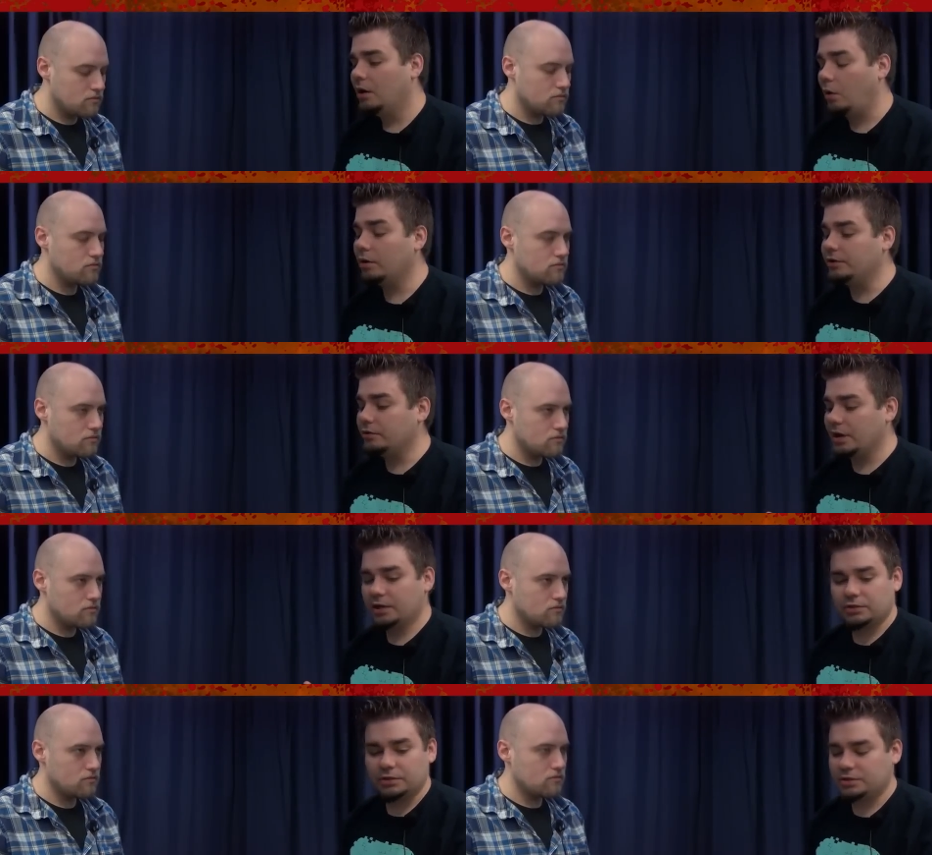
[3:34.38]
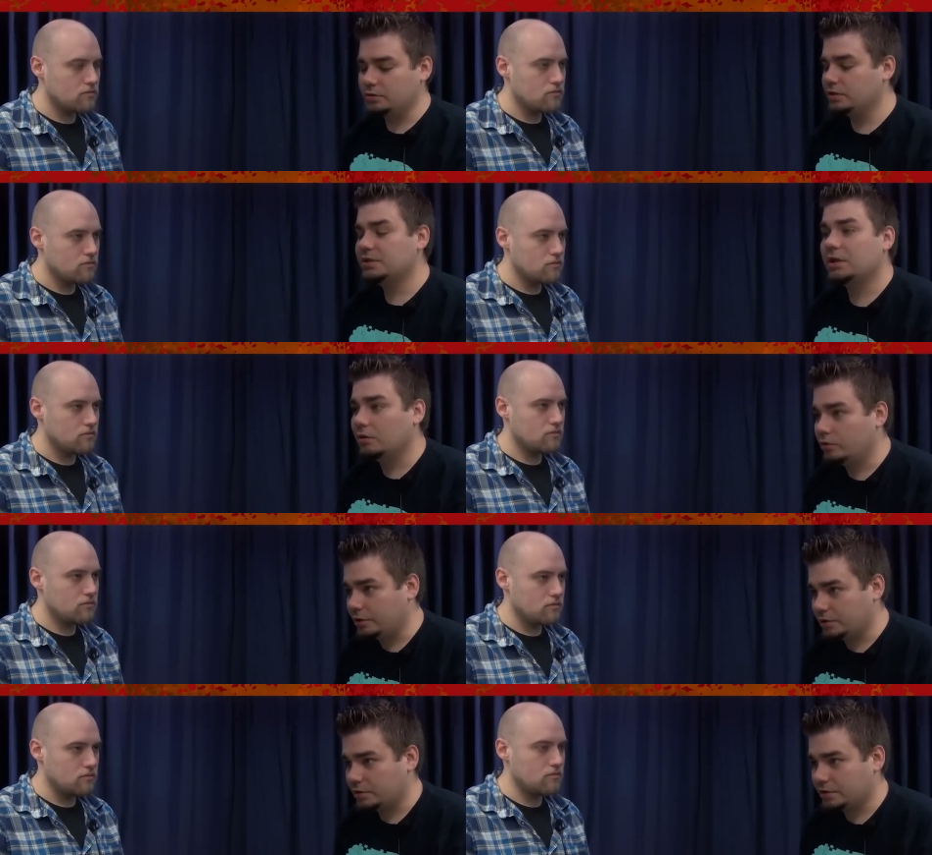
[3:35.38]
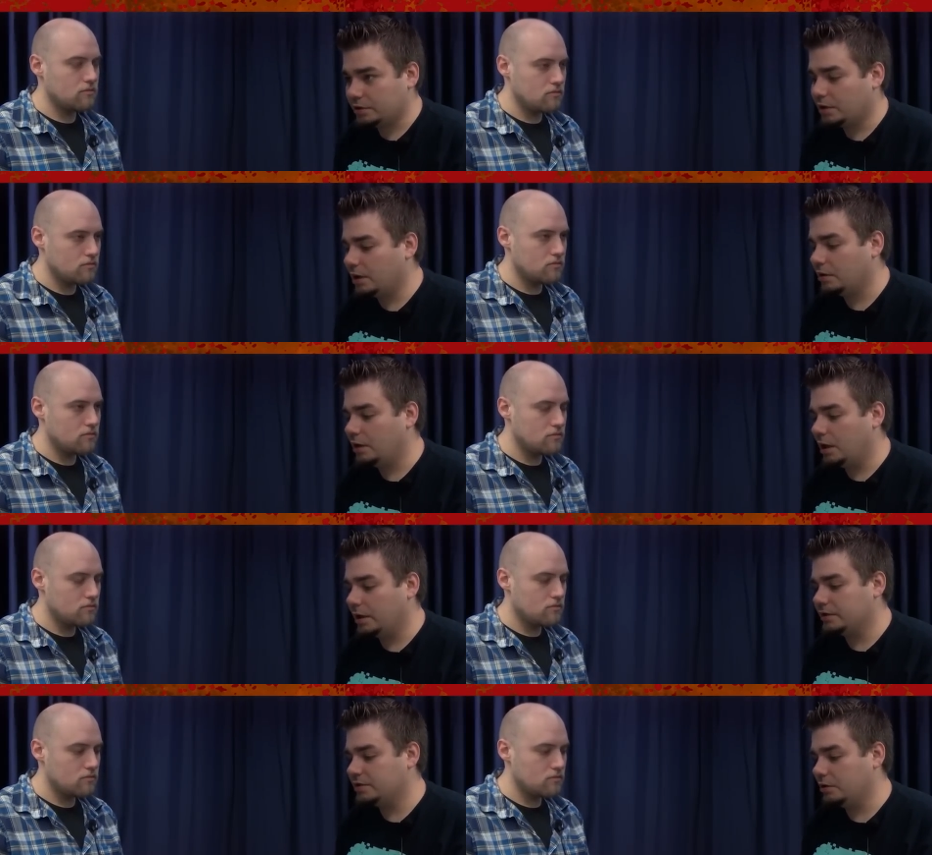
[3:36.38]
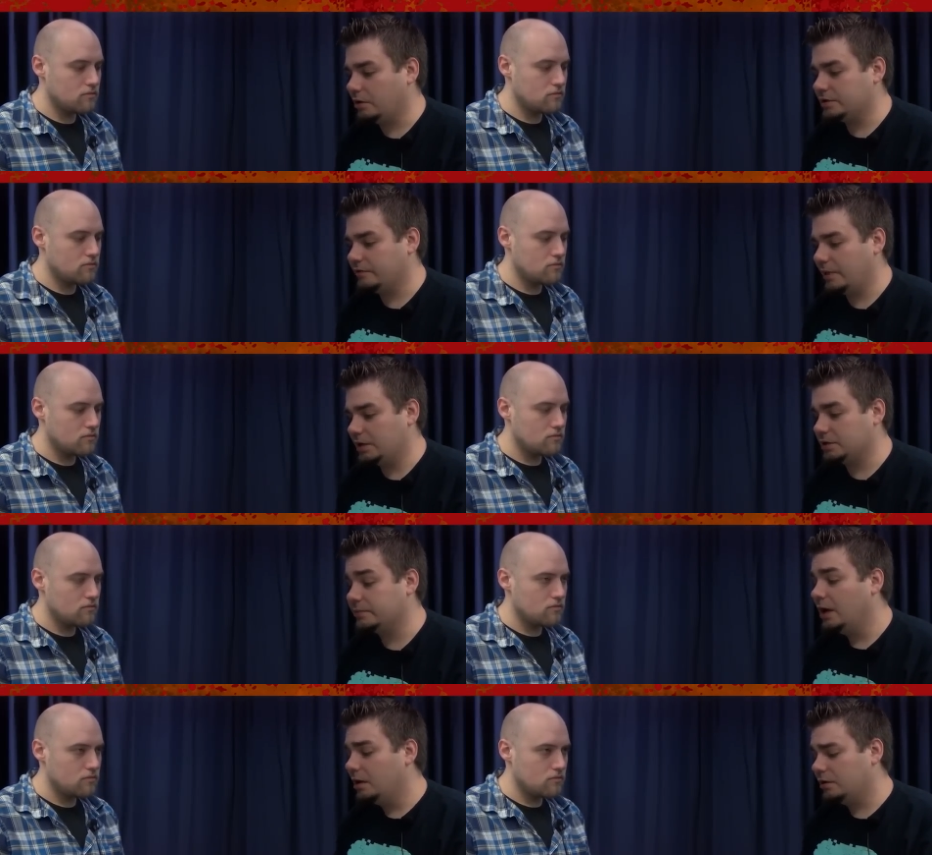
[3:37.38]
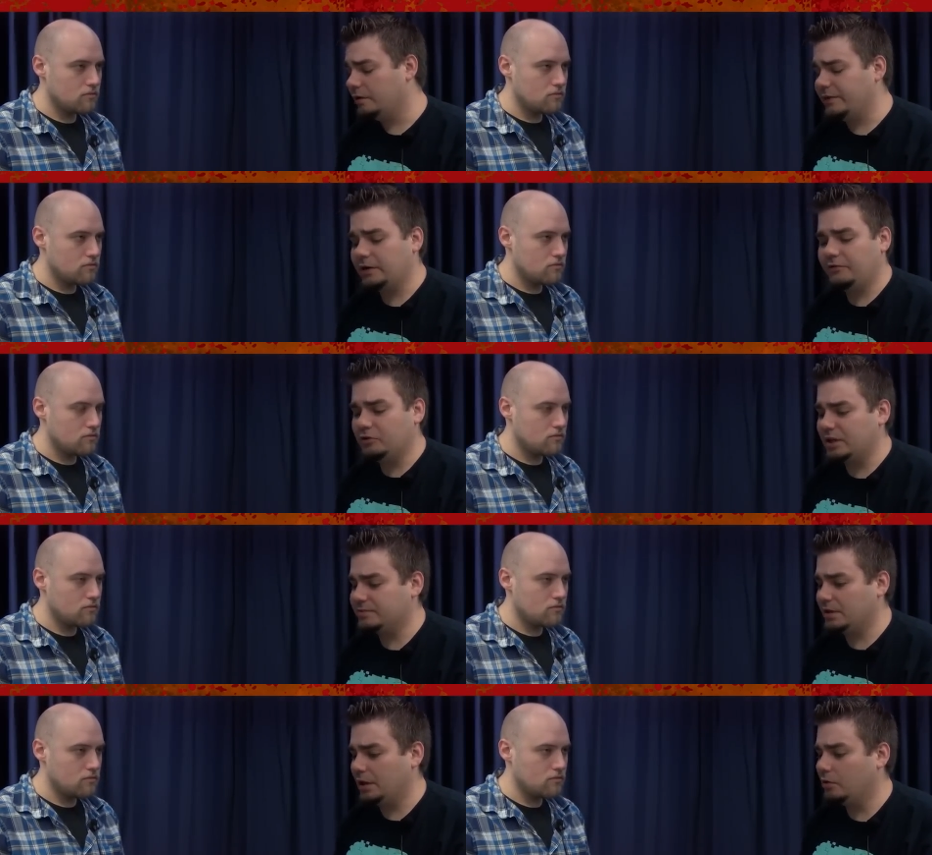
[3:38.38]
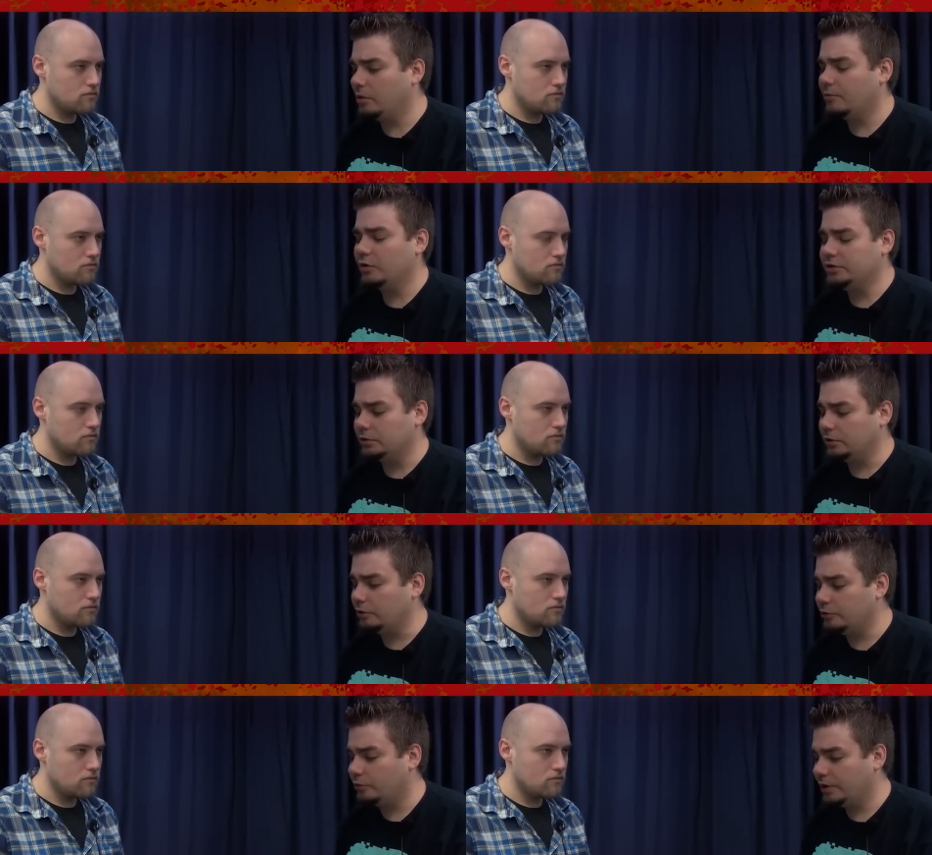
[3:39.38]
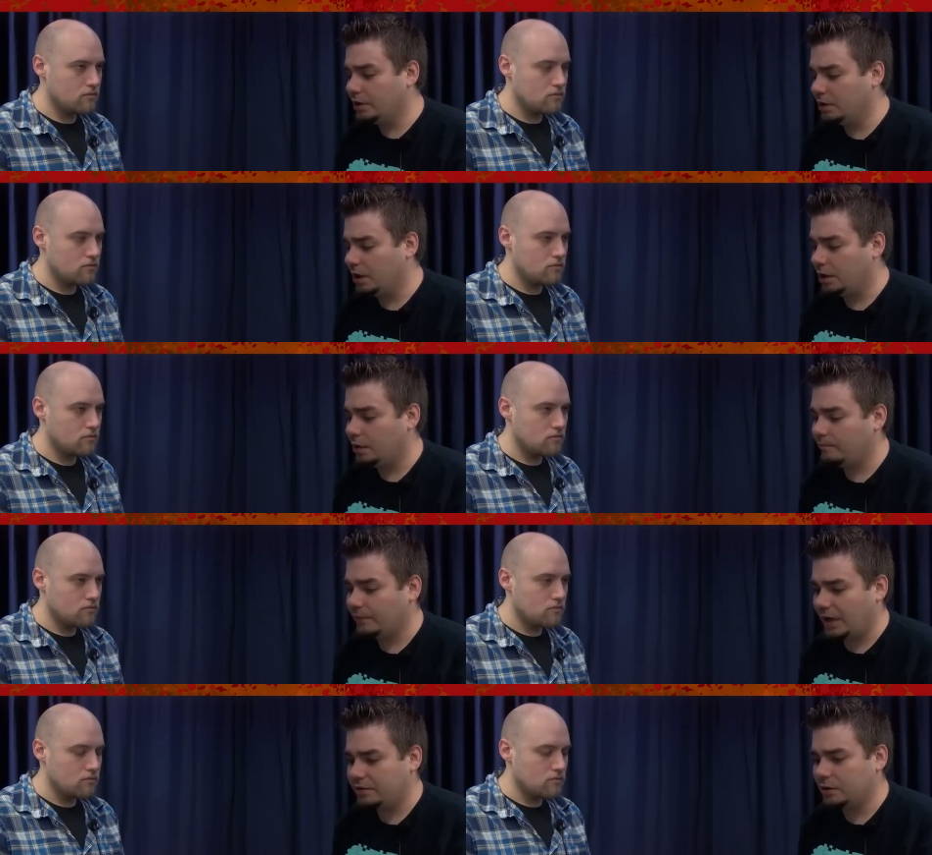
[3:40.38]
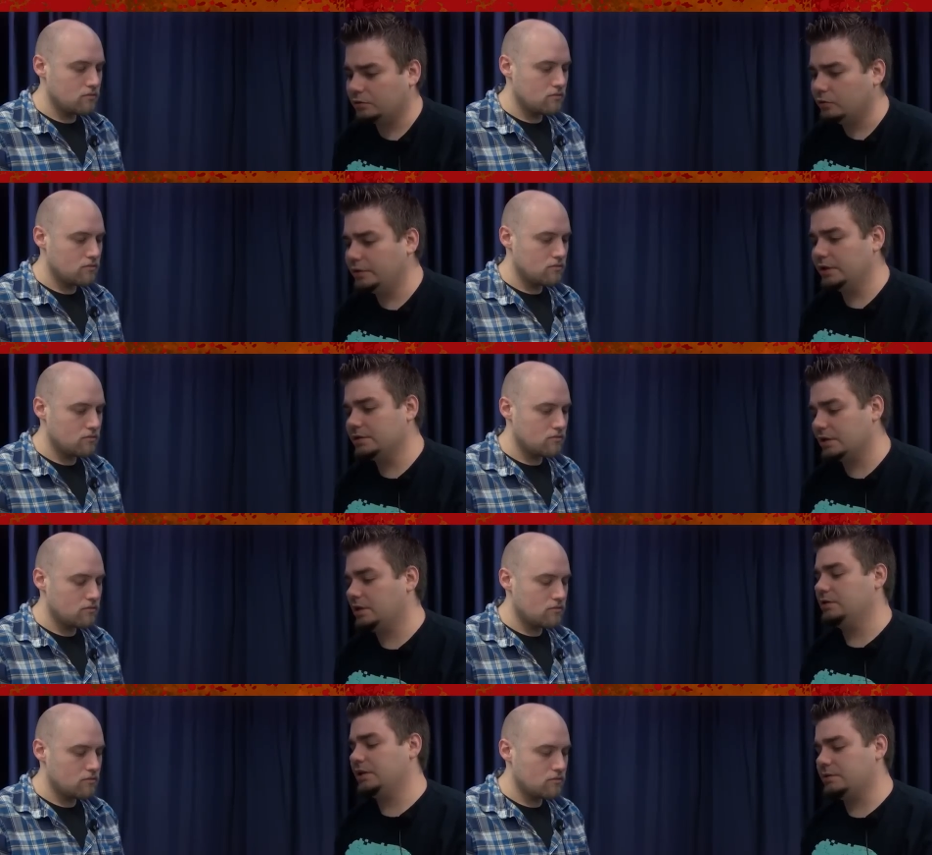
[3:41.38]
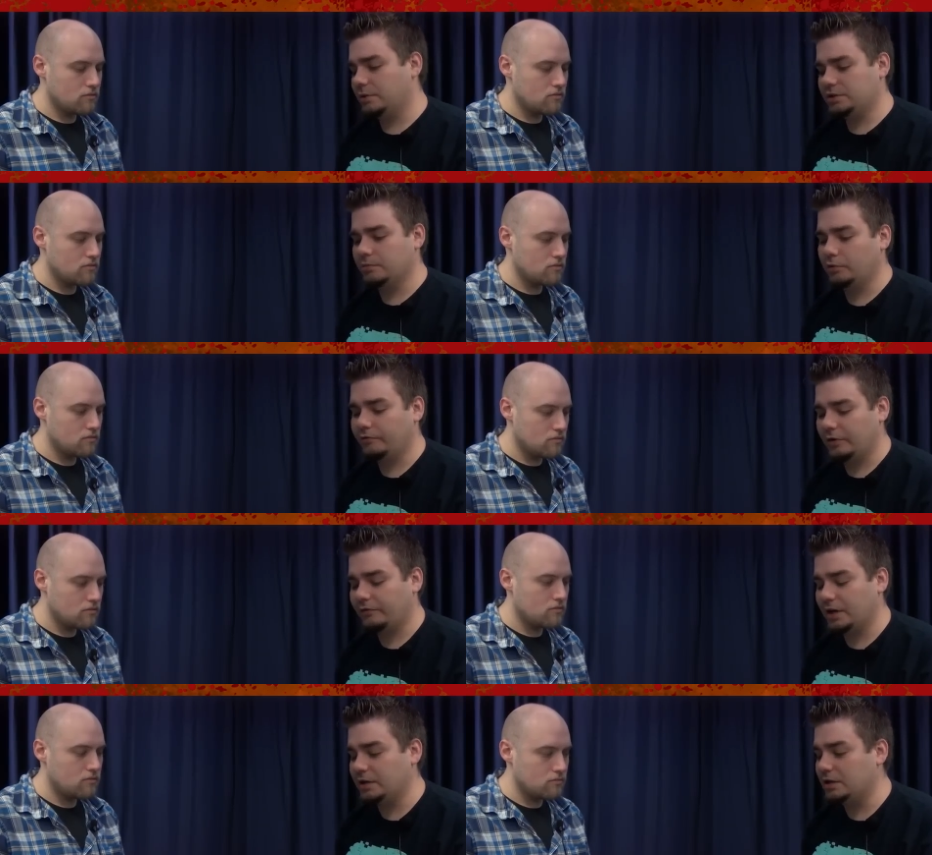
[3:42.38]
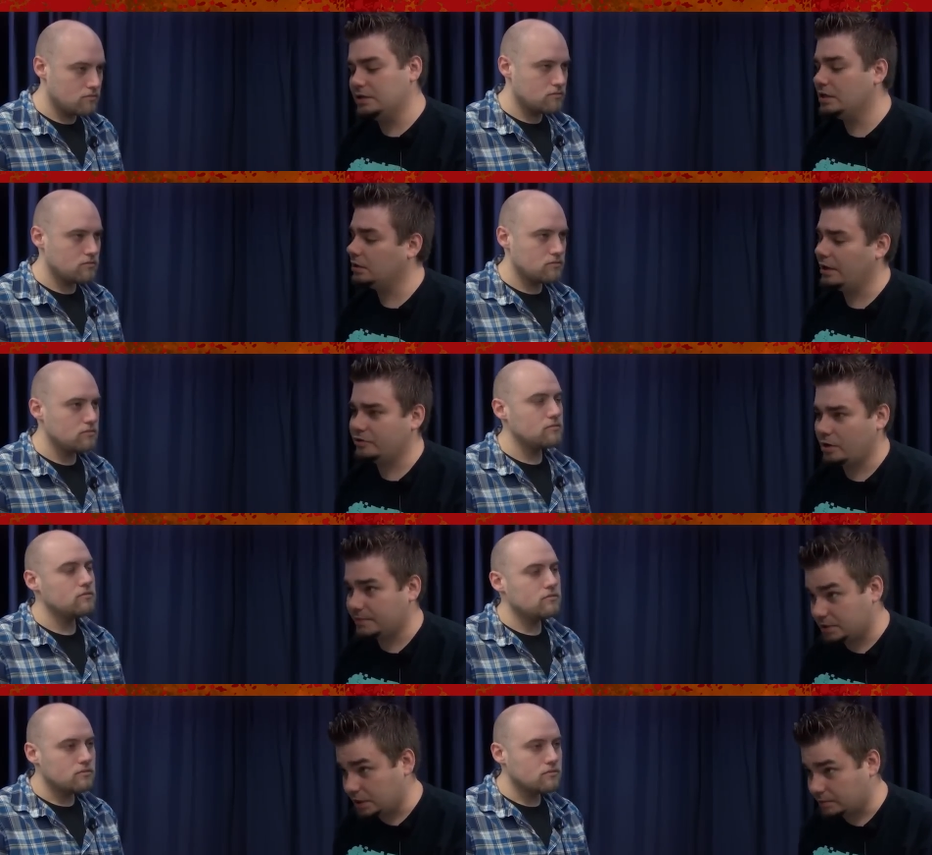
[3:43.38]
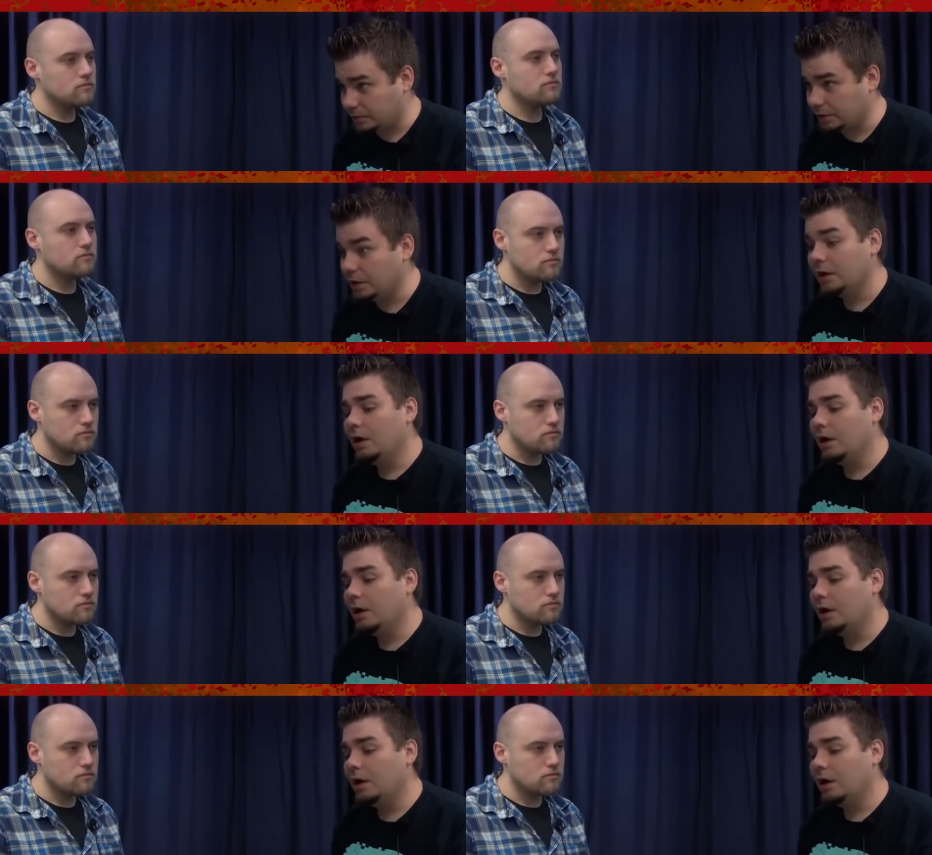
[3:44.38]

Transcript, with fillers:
Speaker 1: Or you can actually just use it to kill creatures in, in, uh, against the aggressive matchups. There are very few times, I think, where I'm going to loot with it. Um, I think looting is like a desperation move if I need to hit land drops desperately,